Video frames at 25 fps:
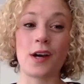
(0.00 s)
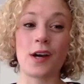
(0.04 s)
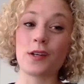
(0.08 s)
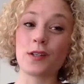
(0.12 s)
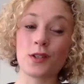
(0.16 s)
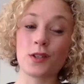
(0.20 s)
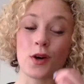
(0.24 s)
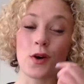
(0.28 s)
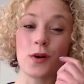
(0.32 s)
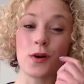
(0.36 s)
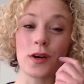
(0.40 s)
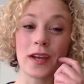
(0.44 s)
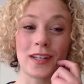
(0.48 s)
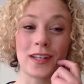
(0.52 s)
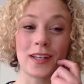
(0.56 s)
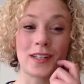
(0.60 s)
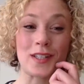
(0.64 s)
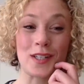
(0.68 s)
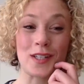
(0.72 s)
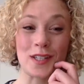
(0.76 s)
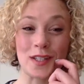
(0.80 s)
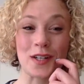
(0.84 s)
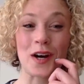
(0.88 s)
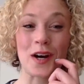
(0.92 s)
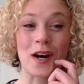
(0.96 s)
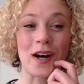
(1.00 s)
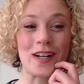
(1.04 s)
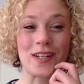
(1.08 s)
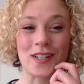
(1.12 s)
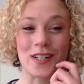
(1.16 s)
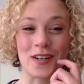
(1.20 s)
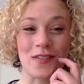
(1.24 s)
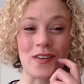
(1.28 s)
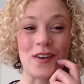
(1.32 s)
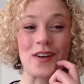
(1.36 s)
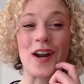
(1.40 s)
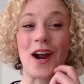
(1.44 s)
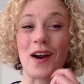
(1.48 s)
don't get
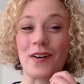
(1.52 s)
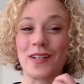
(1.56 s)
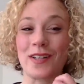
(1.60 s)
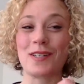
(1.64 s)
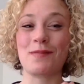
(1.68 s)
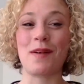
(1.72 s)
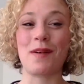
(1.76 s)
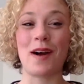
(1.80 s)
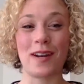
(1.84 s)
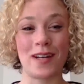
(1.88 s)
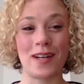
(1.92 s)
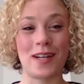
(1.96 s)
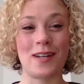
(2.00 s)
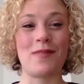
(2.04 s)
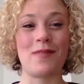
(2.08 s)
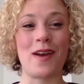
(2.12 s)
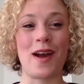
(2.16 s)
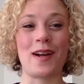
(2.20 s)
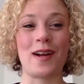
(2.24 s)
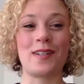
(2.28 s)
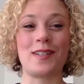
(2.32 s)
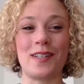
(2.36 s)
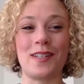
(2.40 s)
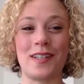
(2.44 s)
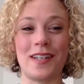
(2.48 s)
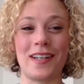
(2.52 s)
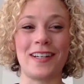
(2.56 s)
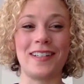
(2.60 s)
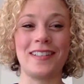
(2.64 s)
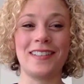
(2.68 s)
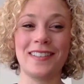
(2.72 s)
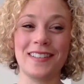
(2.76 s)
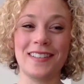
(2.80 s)
discouraged if they're not responding back to you.